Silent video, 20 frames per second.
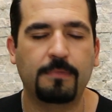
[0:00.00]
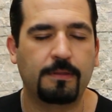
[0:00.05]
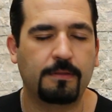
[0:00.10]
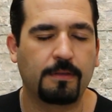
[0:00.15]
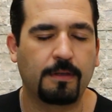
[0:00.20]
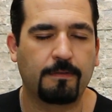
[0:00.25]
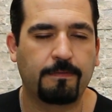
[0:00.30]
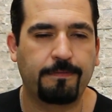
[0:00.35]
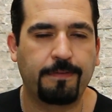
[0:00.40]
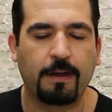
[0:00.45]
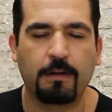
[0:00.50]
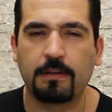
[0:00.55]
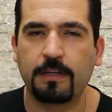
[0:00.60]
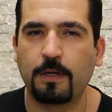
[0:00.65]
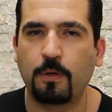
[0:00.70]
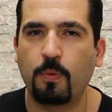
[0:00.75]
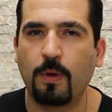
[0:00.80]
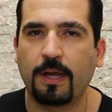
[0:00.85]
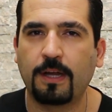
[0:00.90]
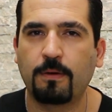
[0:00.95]
They're
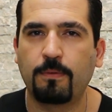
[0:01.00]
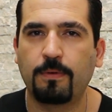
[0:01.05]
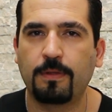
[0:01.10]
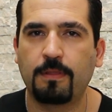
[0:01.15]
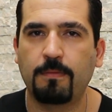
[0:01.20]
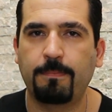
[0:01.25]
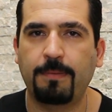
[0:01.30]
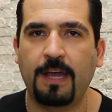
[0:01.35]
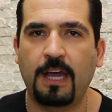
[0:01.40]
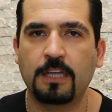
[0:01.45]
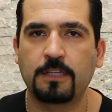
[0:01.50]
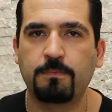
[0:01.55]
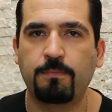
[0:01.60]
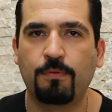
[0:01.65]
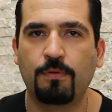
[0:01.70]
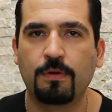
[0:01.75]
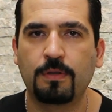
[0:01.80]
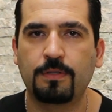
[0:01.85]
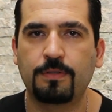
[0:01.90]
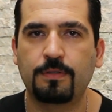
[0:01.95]
fairly quick with the
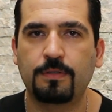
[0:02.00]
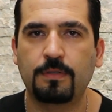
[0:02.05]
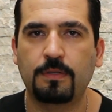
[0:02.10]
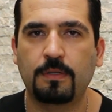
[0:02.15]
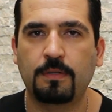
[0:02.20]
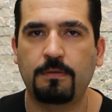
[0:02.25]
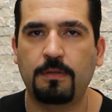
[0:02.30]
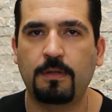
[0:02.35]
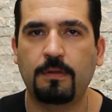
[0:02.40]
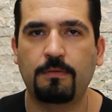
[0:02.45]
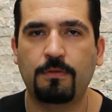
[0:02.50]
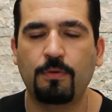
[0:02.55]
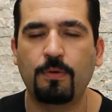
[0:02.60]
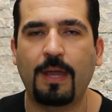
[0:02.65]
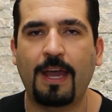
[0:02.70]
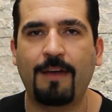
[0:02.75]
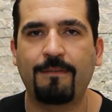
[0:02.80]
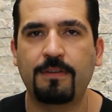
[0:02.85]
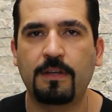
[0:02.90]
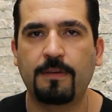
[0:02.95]
passports. You do
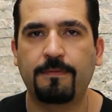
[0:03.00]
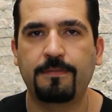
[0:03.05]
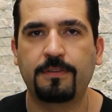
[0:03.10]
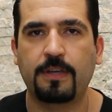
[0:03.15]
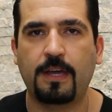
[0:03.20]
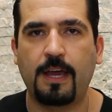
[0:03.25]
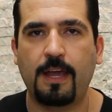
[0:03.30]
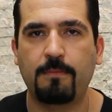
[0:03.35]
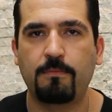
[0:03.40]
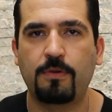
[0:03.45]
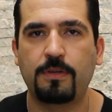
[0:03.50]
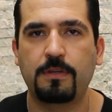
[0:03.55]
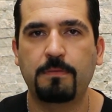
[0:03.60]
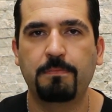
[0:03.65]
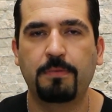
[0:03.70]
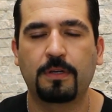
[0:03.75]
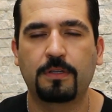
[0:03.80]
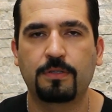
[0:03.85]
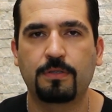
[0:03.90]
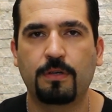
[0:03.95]
have enough time when you
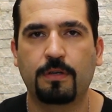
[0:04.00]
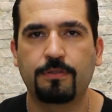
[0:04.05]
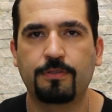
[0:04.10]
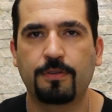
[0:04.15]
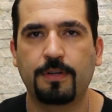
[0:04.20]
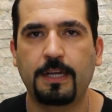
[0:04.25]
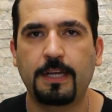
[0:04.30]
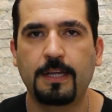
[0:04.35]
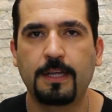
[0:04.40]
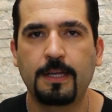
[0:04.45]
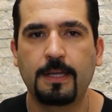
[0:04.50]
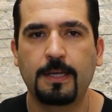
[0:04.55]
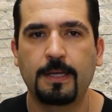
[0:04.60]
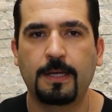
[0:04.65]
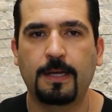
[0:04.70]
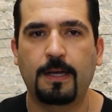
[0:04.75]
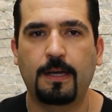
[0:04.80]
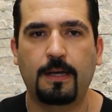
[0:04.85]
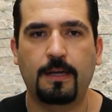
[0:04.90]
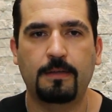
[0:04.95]
book surgery.
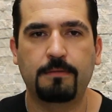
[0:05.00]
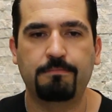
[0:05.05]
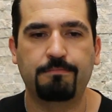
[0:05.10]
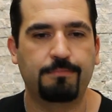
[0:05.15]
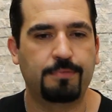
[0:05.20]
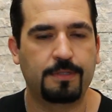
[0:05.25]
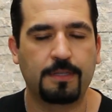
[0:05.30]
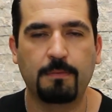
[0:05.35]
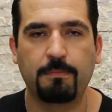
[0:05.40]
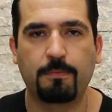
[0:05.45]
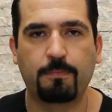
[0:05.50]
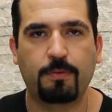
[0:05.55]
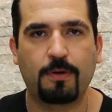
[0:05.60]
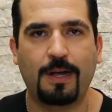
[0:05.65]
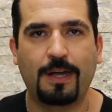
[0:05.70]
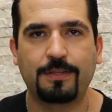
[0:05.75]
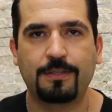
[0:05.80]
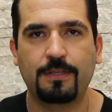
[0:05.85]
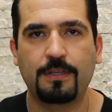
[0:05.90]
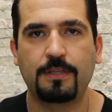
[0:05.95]
Simple
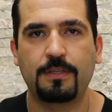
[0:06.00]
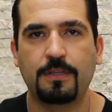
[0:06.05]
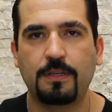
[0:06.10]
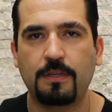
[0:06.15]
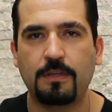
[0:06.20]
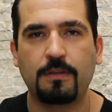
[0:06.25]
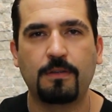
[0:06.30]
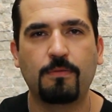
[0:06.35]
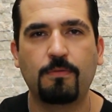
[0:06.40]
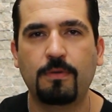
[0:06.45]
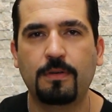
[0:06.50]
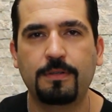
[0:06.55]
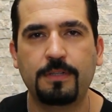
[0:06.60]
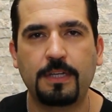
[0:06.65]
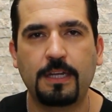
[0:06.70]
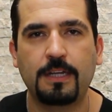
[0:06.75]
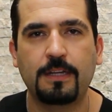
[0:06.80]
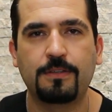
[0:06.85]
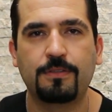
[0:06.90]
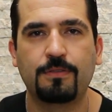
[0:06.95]
process. You will
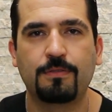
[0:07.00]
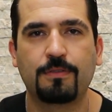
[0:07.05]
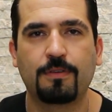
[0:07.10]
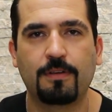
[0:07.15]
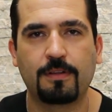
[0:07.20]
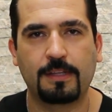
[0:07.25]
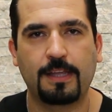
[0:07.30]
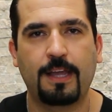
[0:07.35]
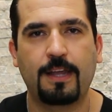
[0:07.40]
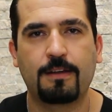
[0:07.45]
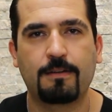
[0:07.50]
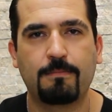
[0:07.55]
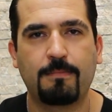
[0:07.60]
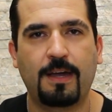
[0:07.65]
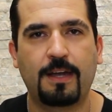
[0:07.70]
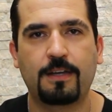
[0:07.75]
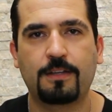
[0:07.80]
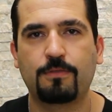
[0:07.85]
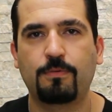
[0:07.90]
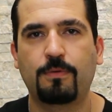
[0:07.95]
need it sooner or later.
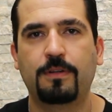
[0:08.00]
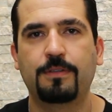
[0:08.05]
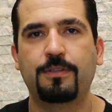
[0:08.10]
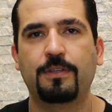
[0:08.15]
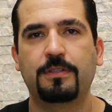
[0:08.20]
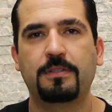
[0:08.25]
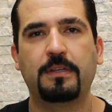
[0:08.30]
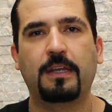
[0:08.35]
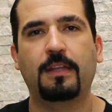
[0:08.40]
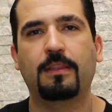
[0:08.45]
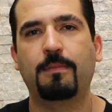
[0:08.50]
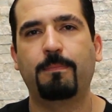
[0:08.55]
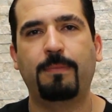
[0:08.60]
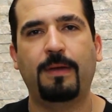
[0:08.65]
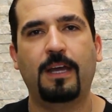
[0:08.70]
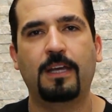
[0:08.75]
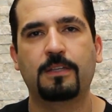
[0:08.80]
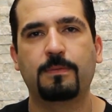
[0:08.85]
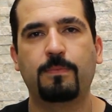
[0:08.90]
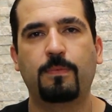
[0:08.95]
Might as well just get the
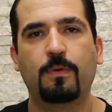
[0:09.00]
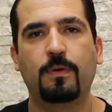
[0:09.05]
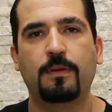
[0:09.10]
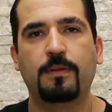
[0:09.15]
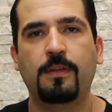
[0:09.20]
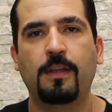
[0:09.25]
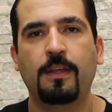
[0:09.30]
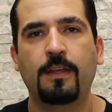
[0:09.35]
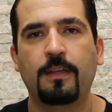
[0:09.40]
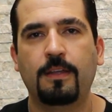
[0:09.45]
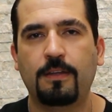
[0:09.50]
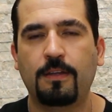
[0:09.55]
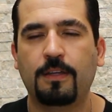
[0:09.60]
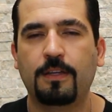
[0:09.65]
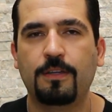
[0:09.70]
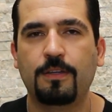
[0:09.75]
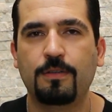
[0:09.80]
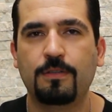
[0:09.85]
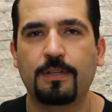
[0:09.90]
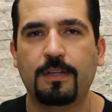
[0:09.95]
passport. You
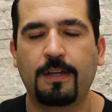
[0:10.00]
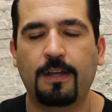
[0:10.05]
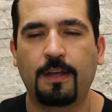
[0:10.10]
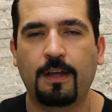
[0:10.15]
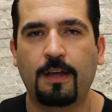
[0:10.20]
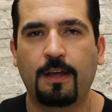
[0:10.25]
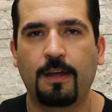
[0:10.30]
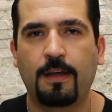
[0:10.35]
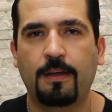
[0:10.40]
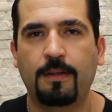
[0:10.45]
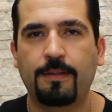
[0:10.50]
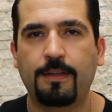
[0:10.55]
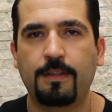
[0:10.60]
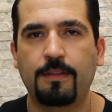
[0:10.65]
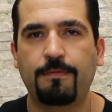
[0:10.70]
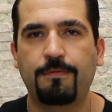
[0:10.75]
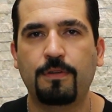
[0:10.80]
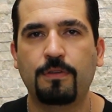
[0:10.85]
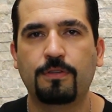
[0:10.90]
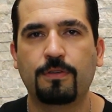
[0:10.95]
can use it
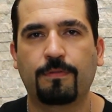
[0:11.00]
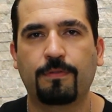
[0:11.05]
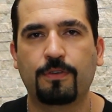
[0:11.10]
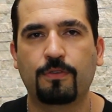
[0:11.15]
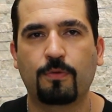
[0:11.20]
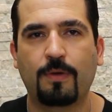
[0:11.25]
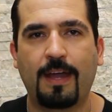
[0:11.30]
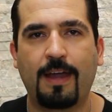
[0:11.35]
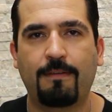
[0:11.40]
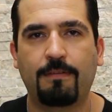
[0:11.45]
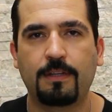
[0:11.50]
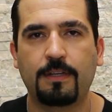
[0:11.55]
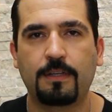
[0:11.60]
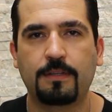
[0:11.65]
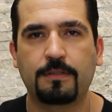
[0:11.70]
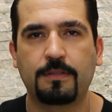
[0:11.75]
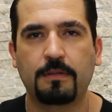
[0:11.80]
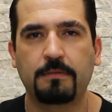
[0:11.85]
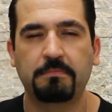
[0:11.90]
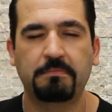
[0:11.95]
in the future for
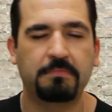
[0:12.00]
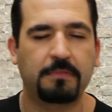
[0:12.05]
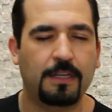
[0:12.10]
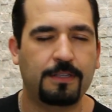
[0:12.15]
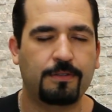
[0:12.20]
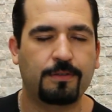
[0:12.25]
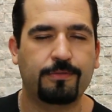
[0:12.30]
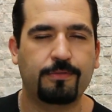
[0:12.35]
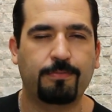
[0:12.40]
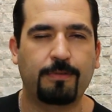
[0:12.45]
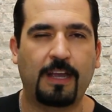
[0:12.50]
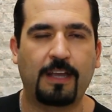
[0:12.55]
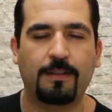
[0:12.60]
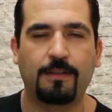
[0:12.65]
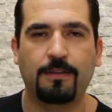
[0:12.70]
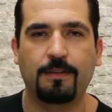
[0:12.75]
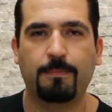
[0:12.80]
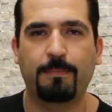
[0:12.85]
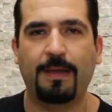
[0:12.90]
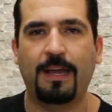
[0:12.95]
traveling. So get
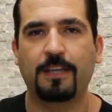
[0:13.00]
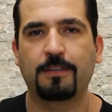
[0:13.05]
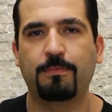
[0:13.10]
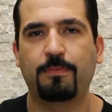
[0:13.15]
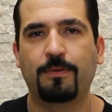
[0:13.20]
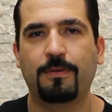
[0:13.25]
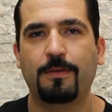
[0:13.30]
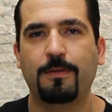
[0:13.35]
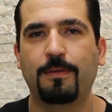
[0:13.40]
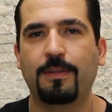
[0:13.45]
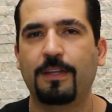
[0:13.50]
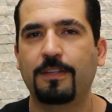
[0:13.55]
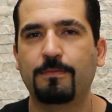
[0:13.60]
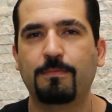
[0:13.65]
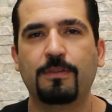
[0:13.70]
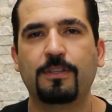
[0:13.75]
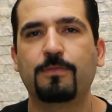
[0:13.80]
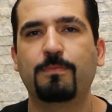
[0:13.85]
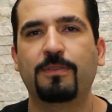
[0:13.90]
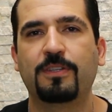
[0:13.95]
your passport.
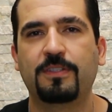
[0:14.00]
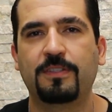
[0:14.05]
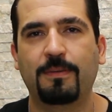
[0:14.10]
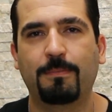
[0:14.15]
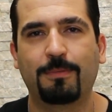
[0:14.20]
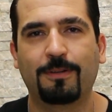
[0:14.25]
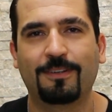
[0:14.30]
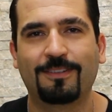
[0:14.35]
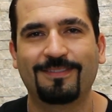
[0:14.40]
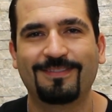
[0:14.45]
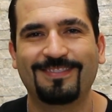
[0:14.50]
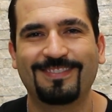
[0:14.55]
It's much, much simpler.